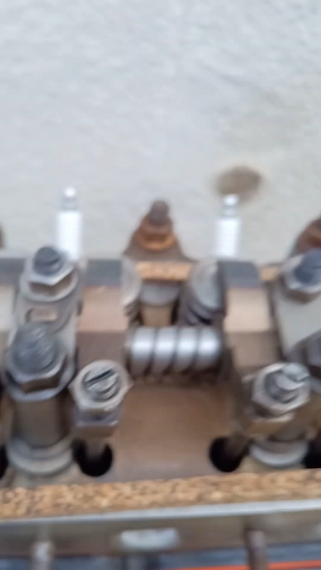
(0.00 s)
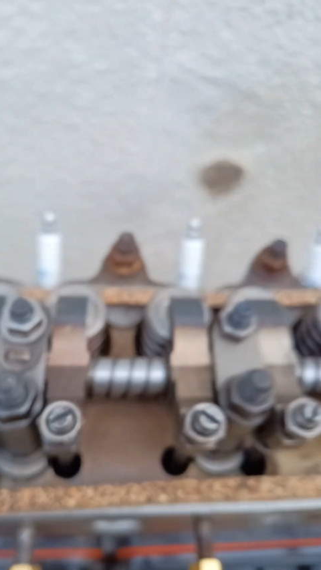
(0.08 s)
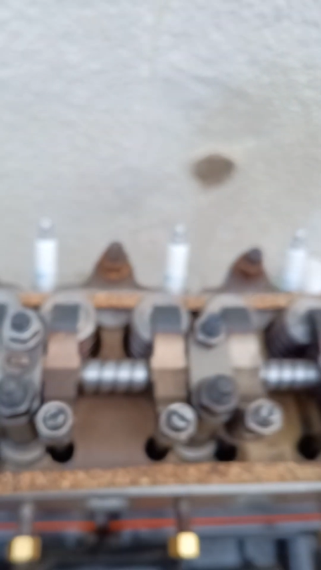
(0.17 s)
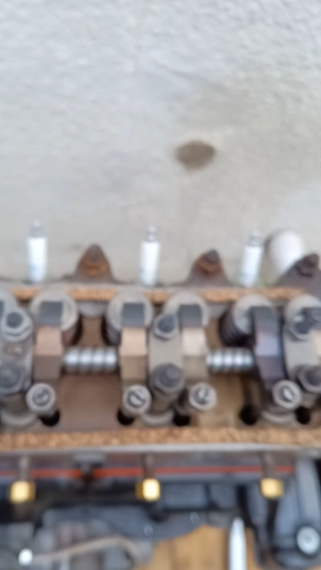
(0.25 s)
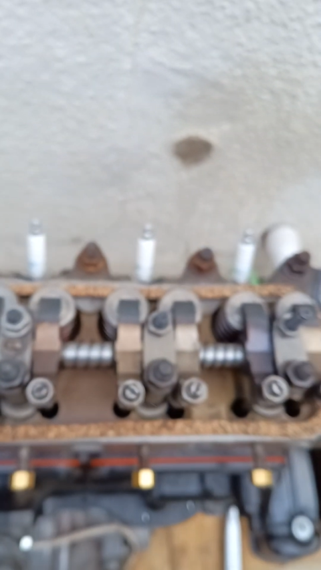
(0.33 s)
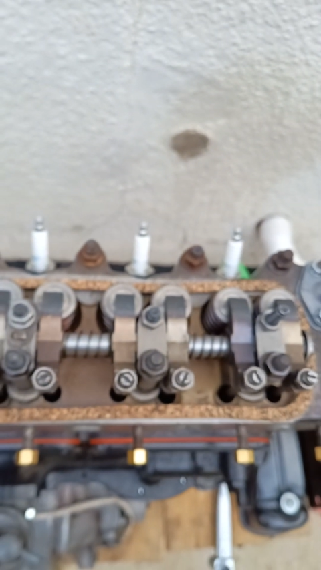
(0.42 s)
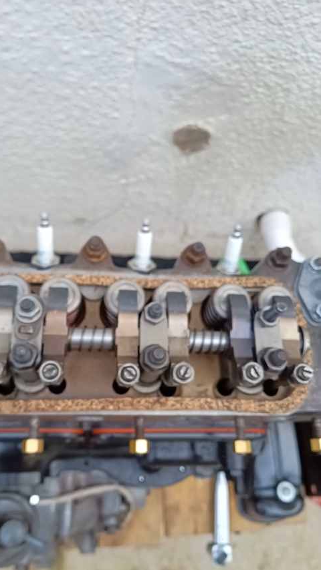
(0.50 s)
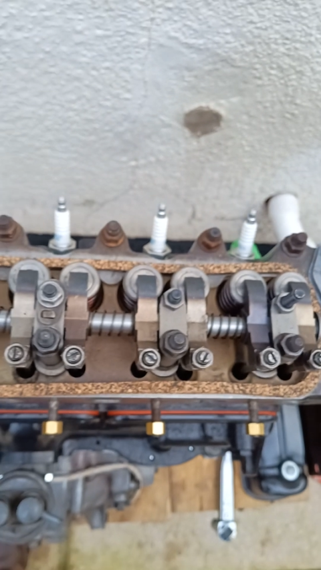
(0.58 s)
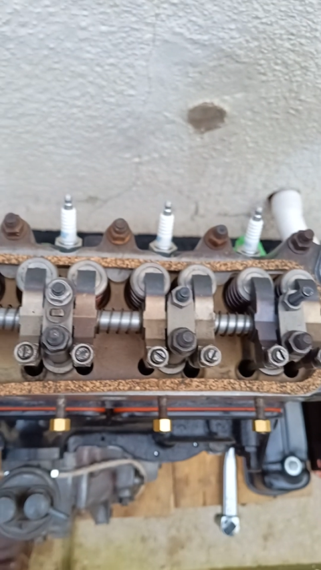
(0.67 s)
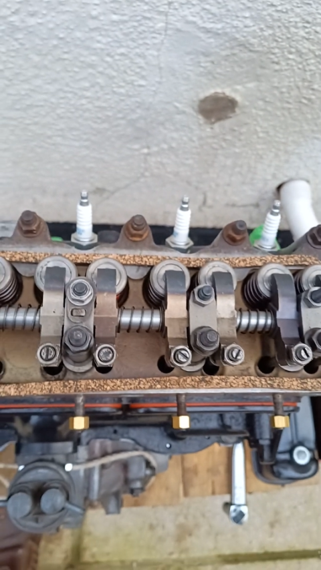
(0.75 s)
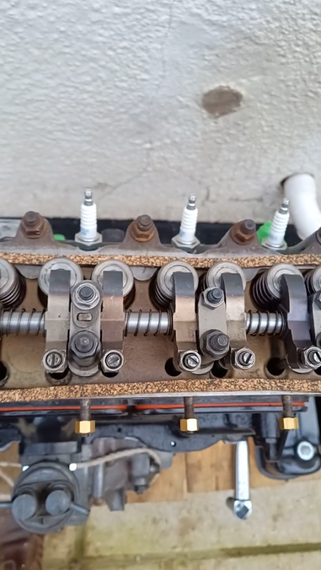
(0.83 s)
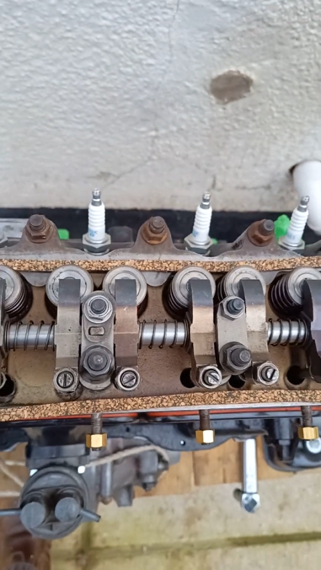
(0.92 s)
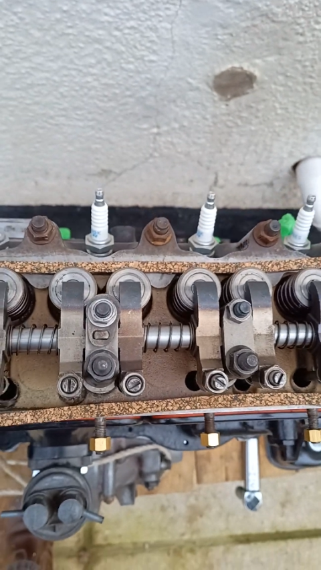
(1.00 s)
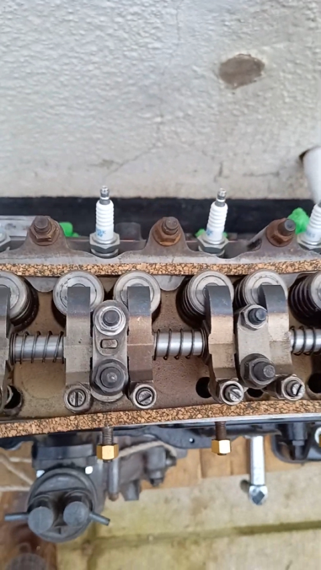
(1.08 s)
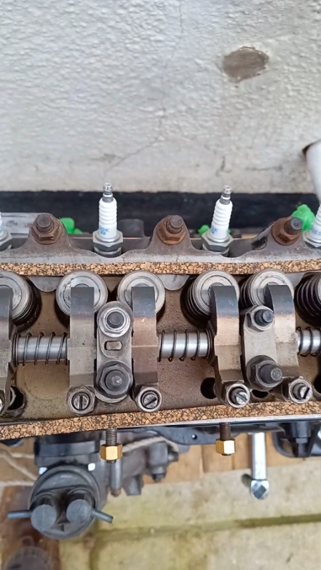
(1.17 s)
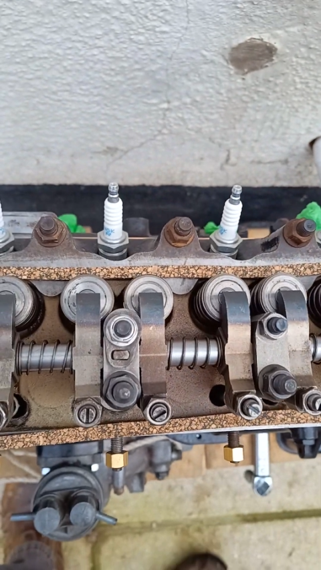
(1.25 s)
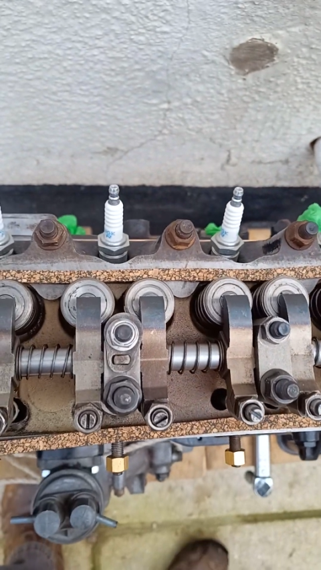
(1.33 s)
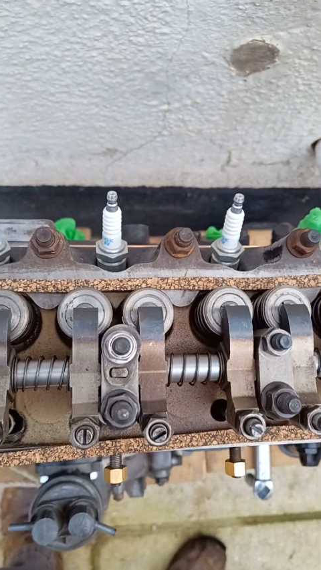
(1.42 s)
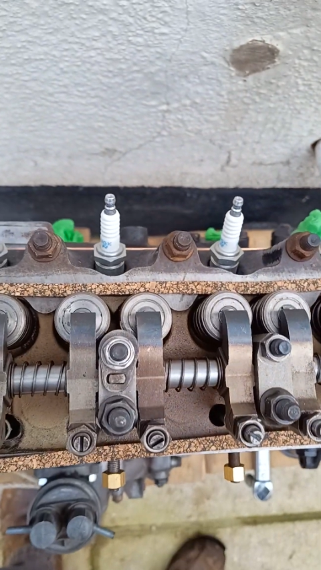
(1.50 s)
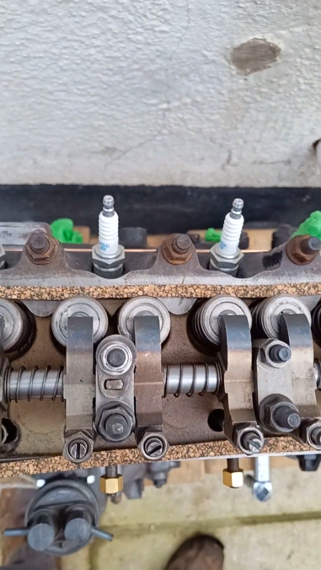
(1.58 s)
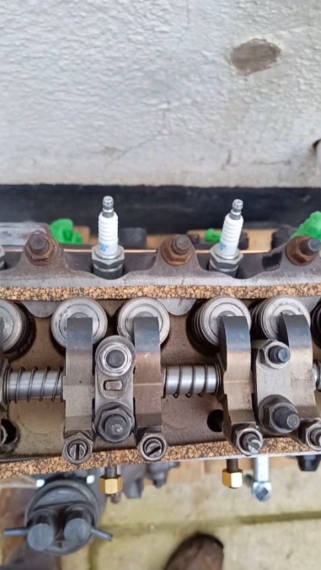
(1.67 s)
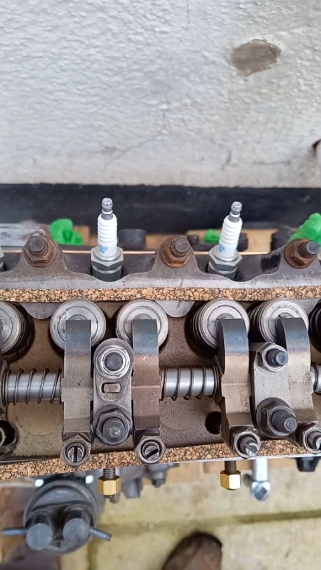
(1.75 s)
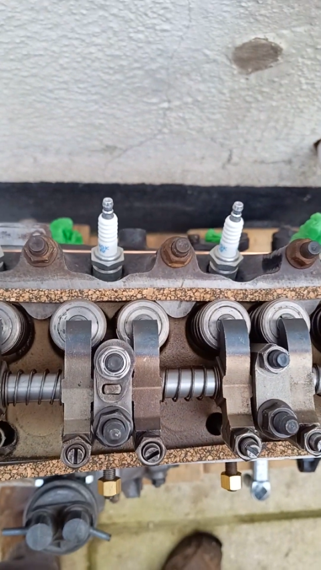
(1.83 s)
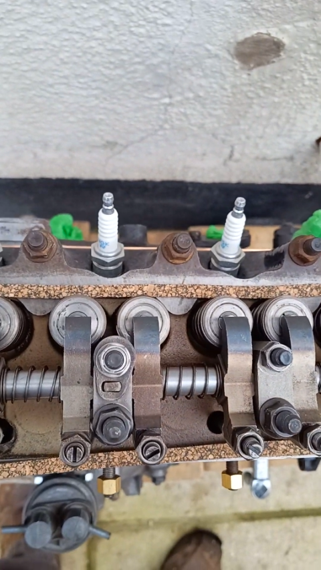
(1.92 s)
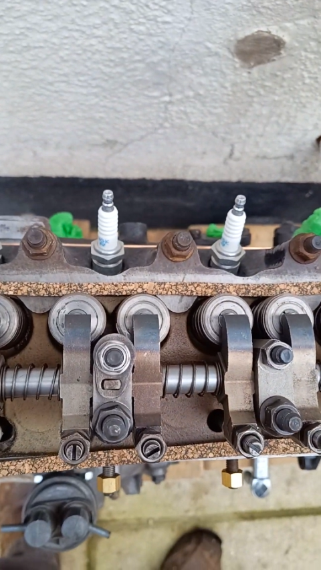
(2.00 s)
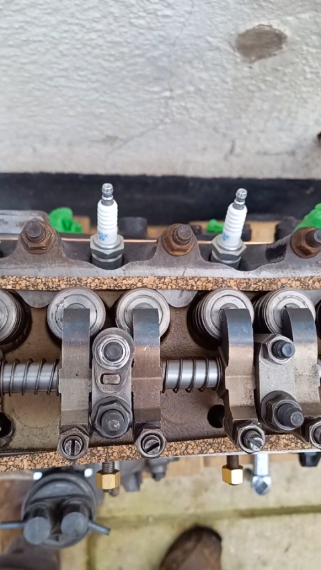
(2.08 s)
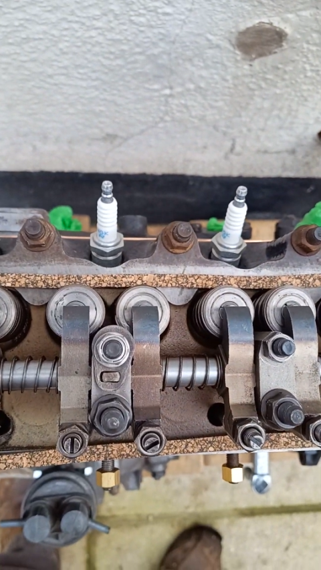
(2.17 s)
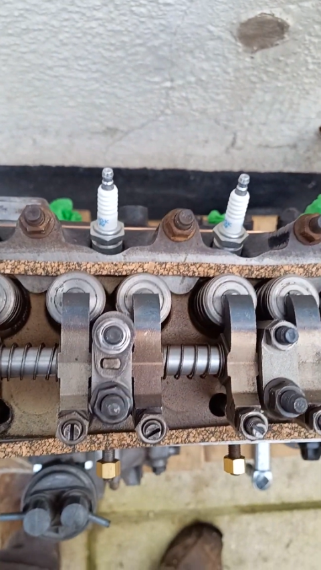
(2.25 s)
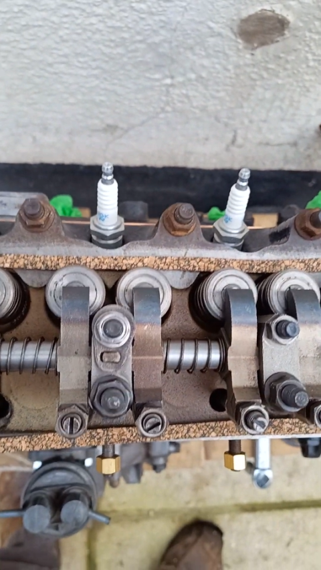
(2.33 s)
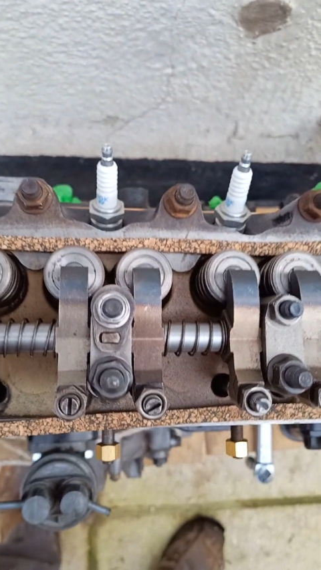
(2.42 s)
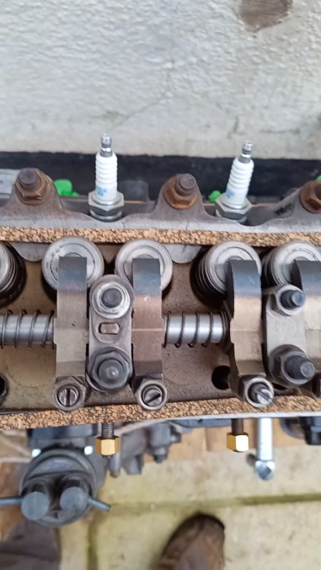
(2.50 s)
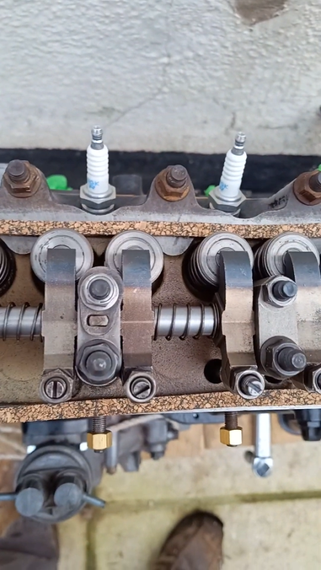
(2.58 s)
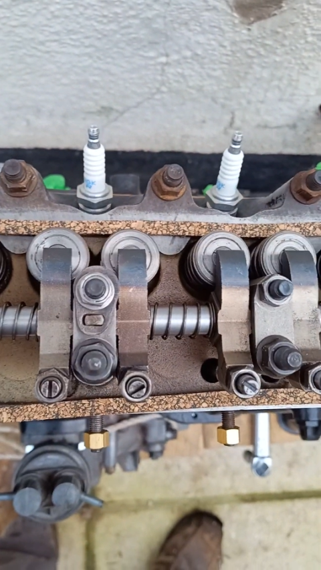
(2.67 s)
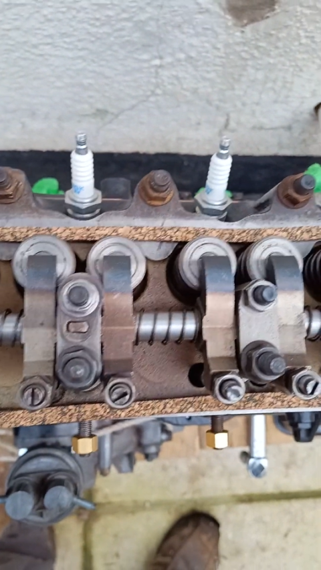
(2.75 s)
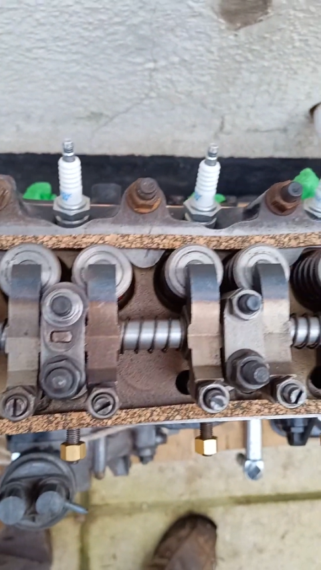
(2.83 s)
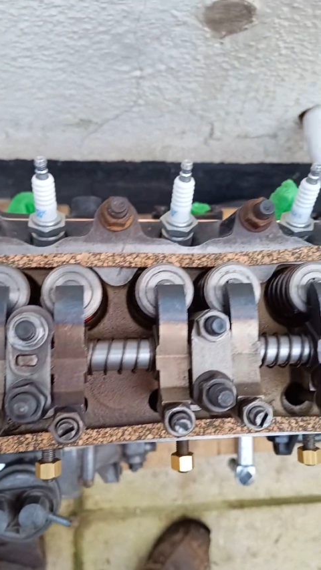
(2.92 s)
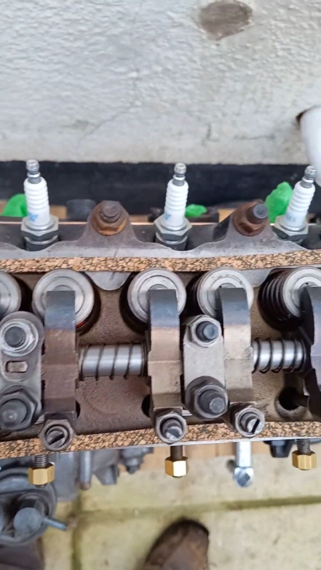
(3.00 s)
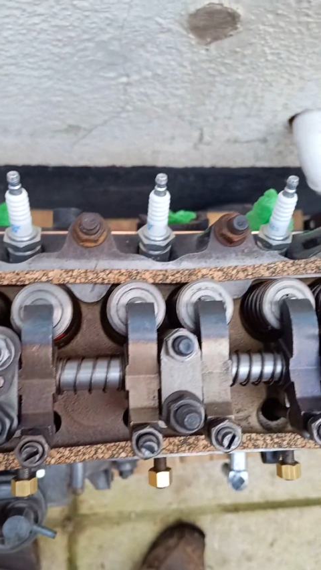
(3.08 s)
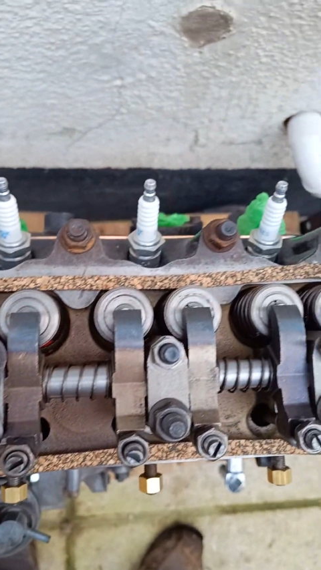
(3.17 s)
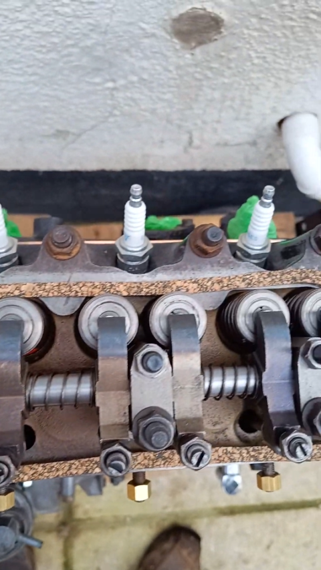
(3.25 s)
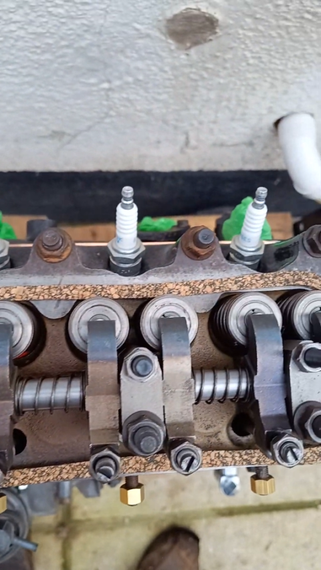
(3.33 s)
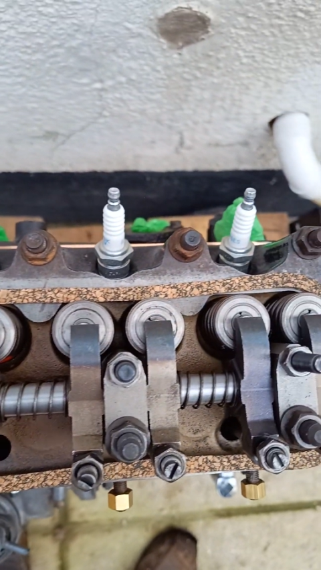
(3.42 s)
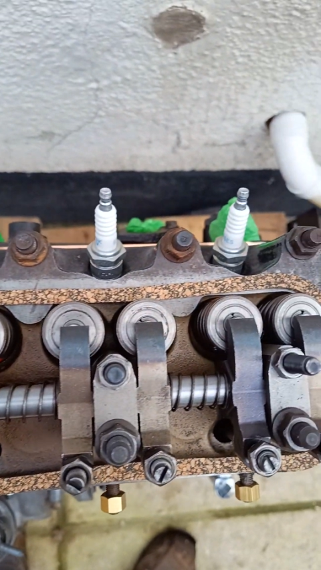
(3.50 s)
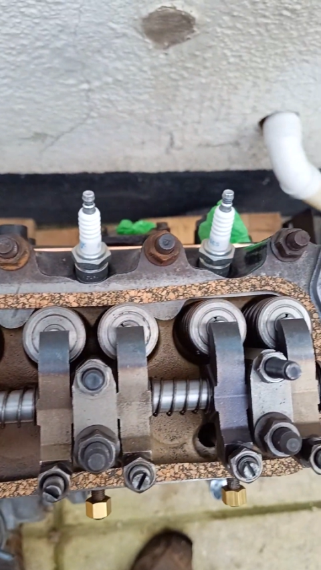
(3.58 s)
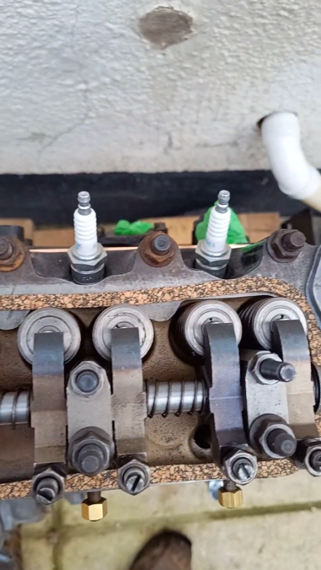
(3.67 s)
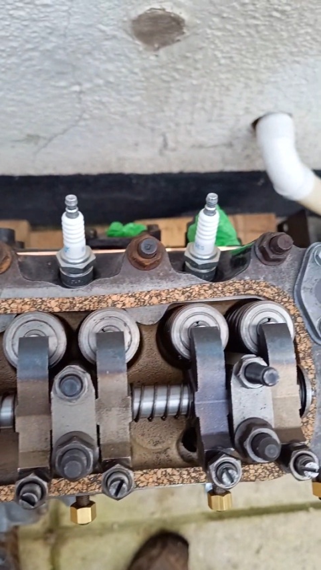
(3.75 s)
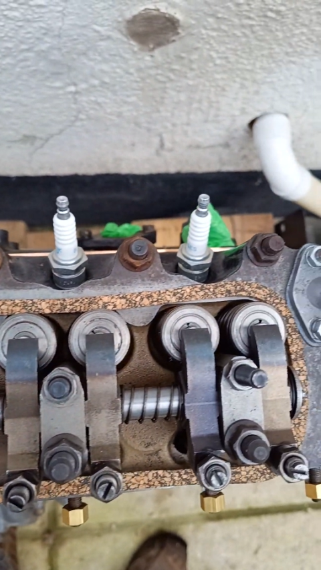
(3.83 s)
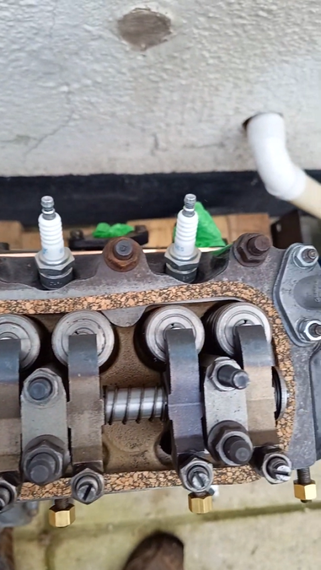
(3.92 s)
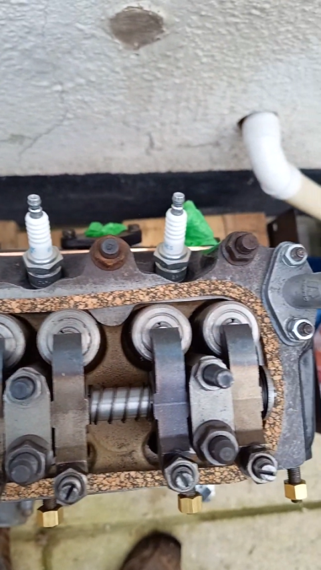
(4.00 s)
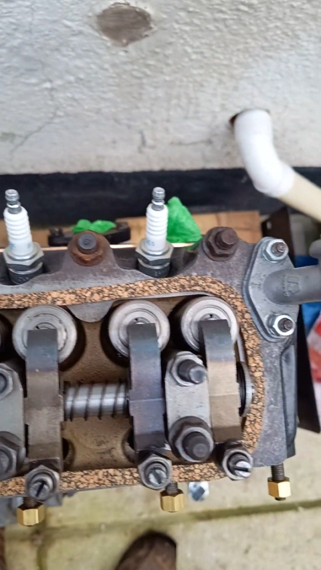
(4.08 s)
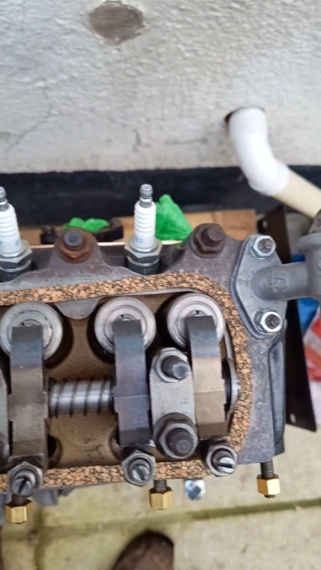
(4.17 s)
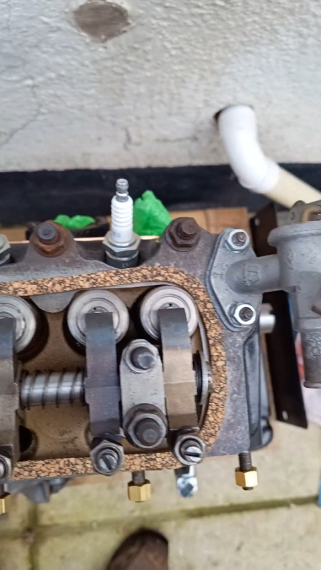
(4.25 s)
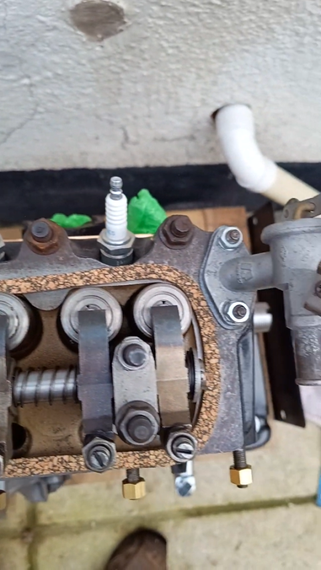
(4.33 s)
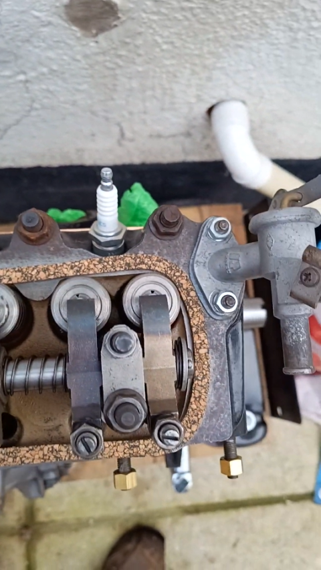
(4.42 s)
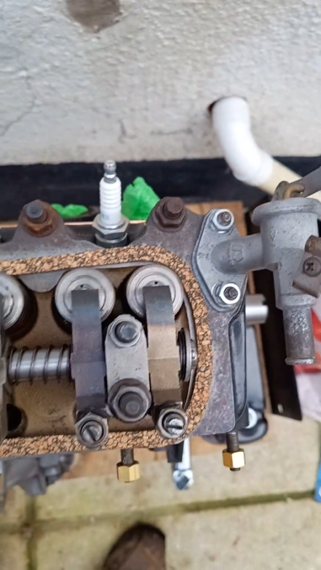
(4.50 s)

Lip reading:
No face is visible, so there are no lips to read.